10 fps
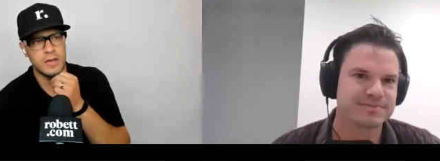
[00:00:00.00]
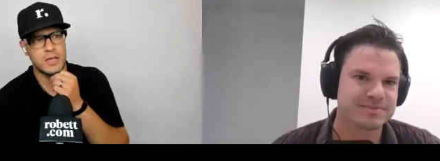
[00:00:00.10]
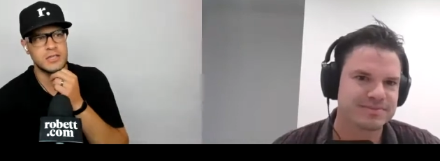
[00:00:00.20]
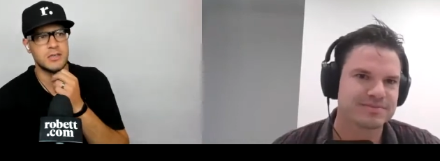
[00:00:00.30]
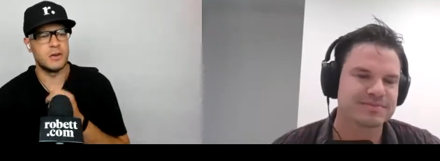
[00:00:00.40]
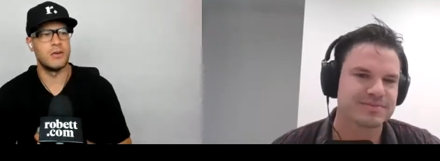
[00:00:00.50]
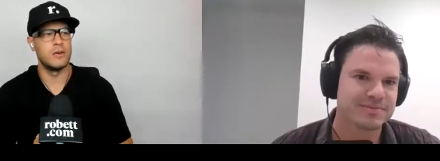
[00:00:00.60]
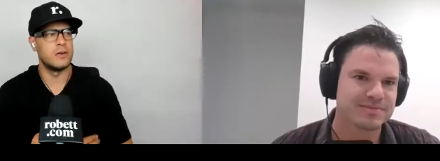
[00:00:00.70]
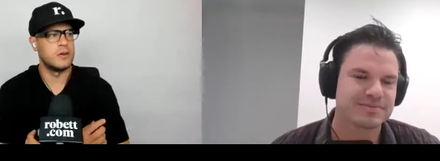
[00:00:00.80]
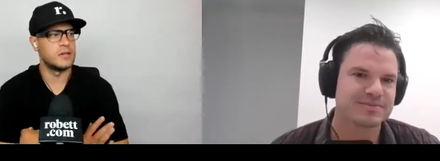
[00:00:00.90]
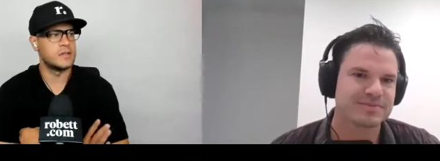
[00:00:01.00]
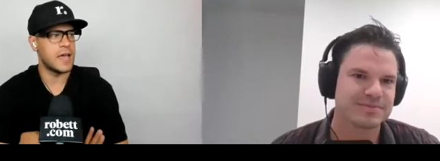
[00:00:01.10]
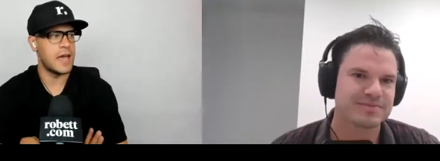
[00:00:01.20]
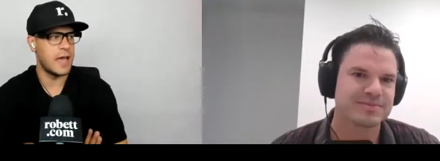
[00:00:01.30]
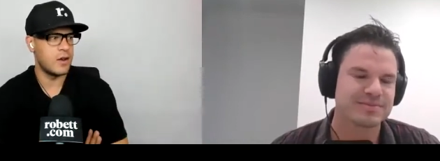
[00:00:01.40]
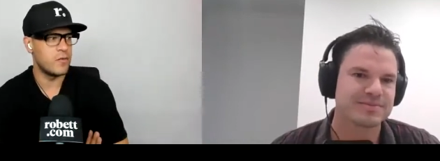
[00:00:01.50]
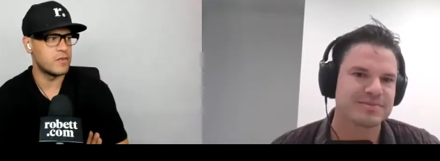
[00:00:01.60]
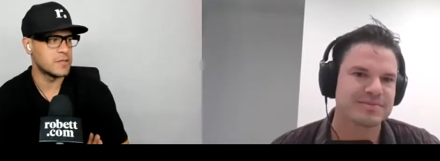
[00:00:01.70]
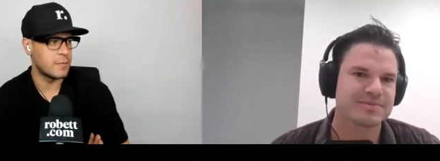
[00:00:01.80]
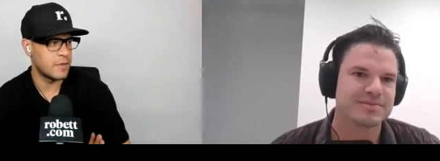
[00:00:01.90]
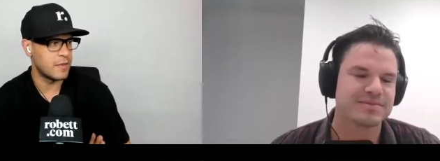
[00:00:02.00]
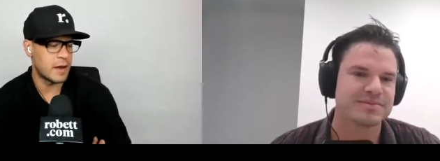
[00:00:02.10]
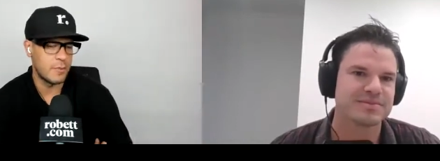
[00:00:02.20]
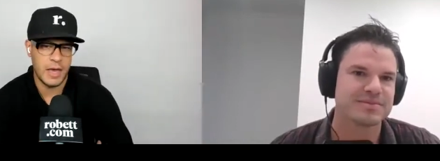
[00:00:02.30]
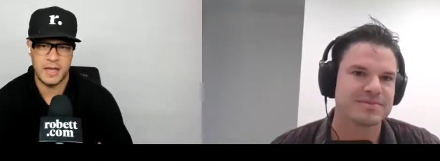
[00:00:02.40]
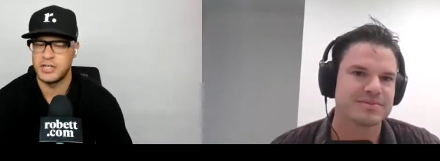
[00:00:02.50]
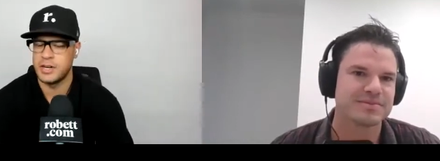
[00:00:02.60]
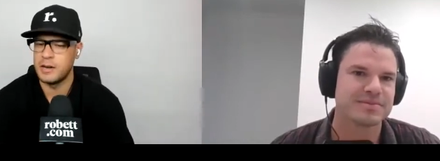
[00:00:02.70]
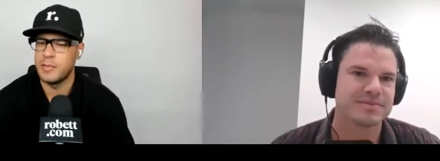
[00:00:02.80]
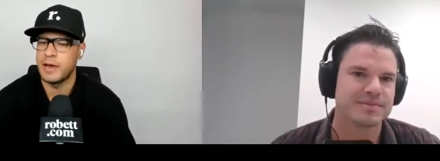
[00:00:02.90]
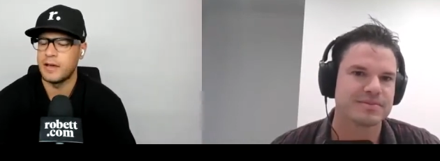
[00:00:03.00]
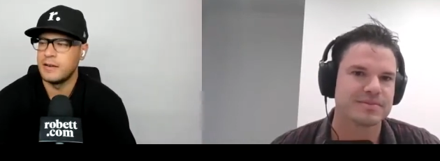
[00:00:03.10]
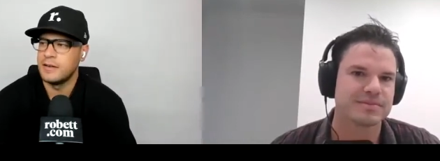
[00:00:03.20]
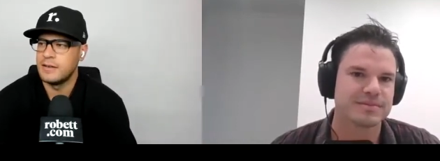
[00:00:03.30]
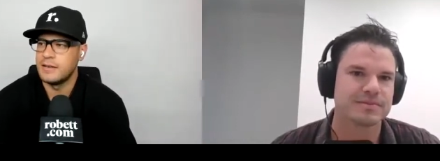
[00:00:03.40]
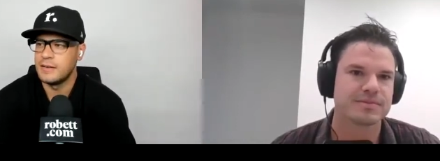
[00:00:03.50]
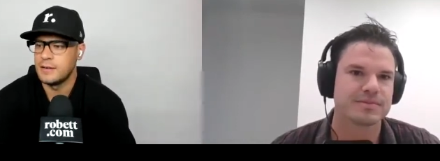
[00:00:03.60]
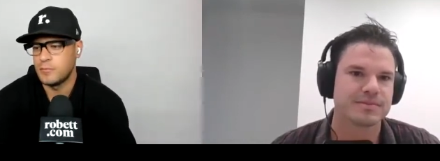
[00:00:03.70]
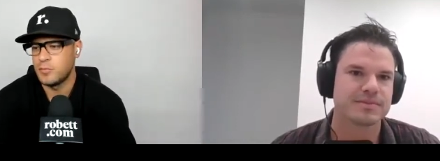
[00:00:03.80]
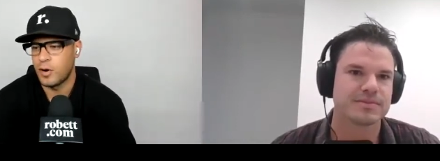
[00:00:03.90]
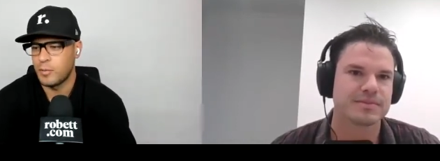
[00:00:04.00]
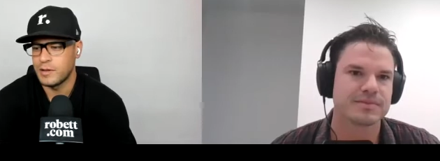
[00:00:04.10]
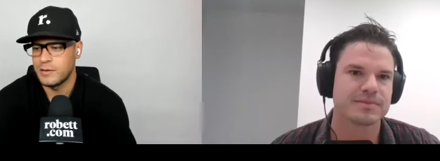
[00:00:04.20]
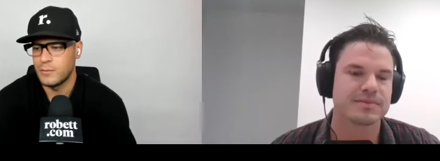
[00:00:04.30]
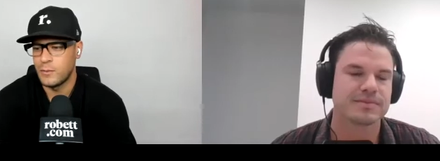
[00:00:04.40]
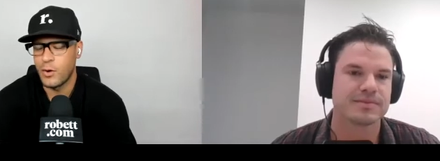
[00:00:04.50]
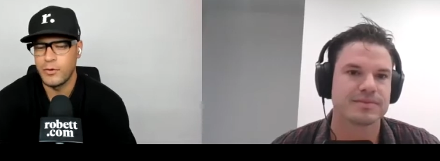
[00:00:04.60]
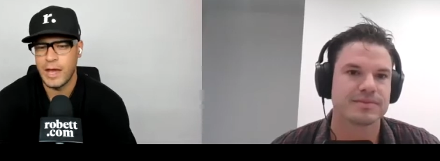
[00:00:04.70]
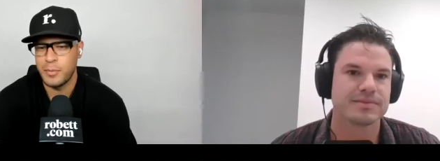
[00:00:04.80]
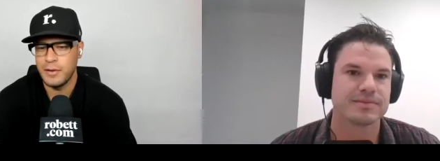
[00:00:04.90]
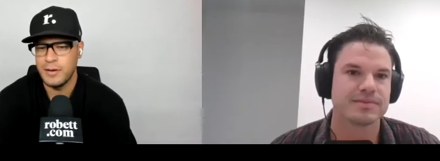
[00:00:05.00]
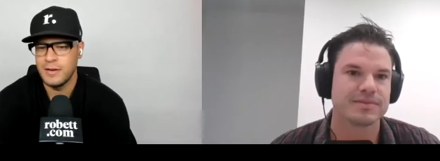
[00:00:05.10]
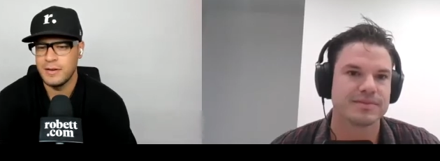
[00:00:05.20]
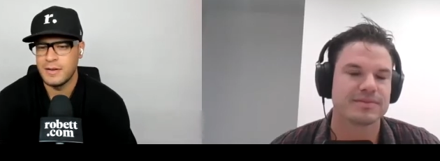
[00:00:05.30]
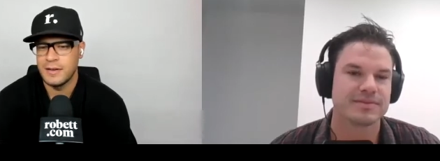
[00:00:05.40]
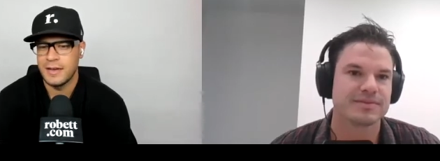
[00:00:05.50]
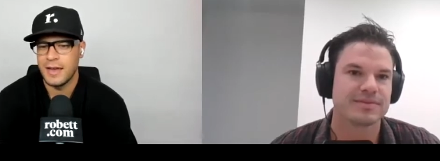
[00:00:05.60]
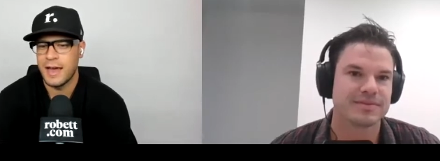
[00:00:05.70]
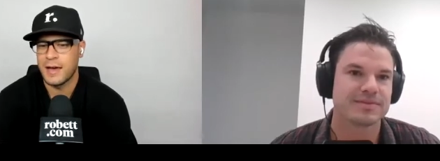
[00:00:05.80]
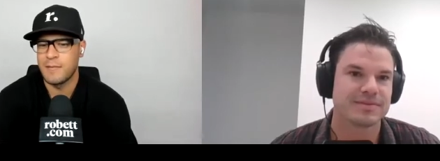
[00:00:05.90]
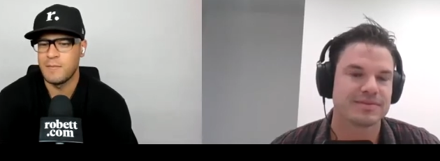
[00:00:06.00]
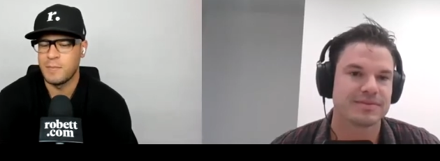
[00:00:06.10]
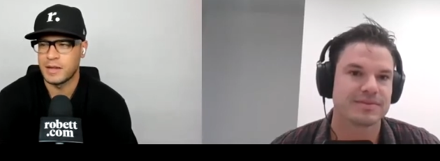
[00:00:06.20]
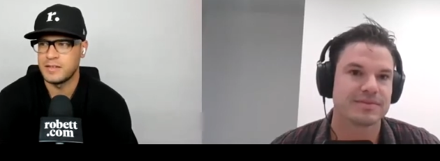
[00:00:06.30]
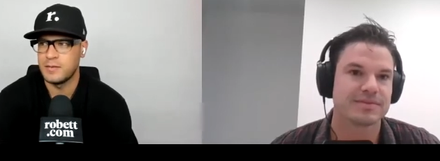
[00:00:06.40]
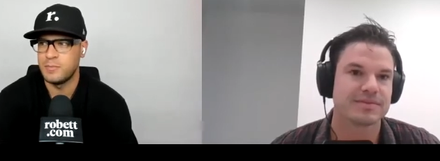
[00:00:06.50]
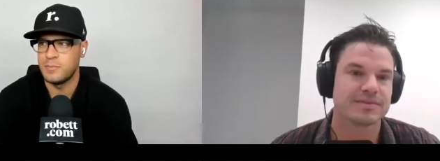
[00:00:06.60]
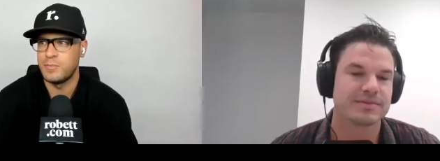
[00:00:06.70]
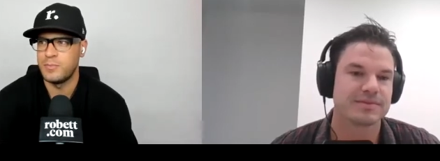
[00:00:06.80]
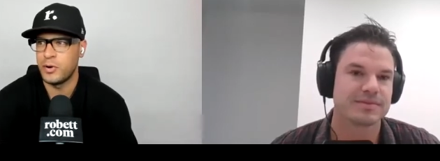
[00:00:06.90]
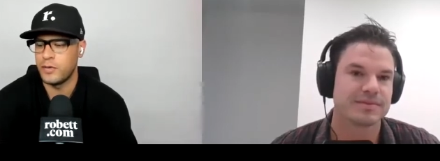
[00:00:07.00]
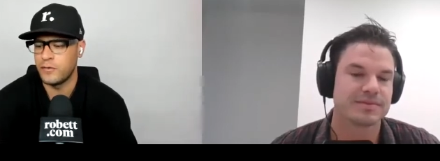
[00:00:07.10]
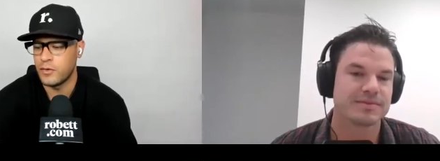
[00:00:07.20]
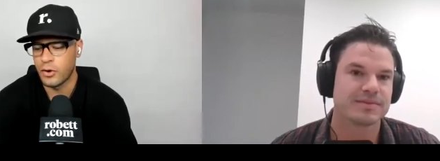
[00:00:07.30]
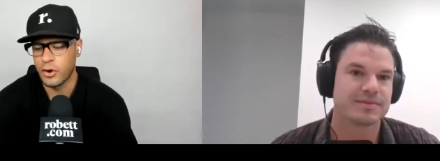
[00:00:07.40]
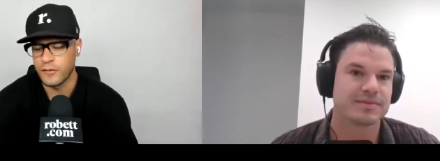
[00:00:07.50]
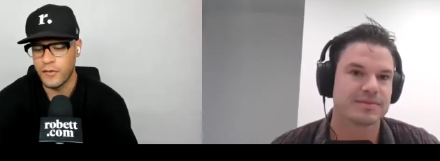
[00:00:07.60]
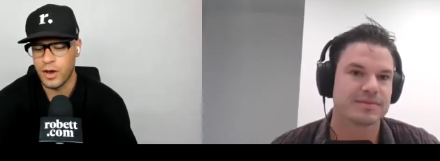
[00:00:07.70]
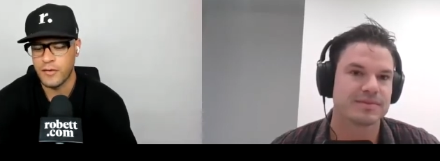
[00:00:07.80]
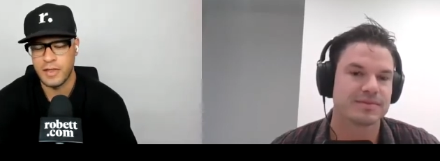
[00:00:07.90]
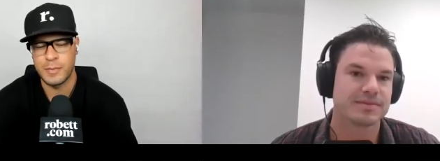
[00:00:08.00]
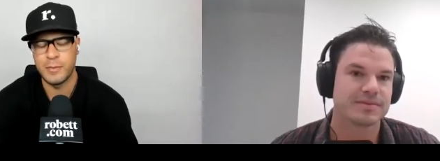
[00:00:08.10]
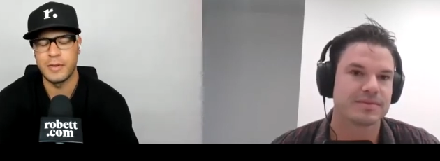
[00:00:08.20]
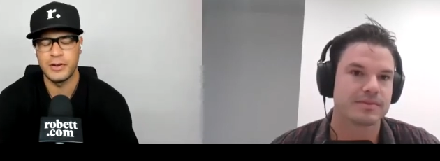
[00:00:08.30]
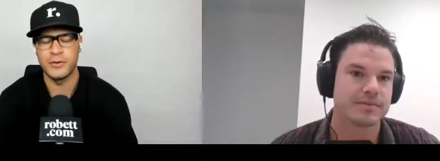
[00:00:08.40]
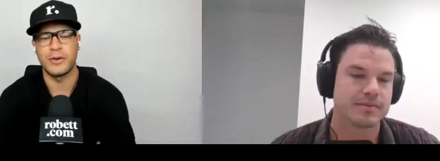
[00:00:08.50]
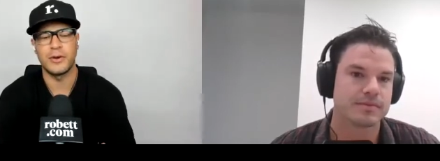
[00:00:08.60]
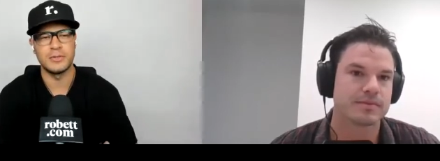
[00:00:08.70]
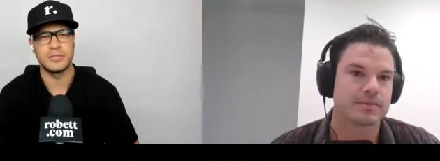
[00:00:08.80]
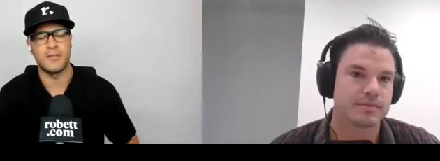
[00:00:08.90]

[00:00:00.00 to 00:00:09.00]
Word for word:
Speaker 1: So to hand over something that I'm passionate about probably won't happen um, but to put fuel on the fire of other people that are doing cool stuff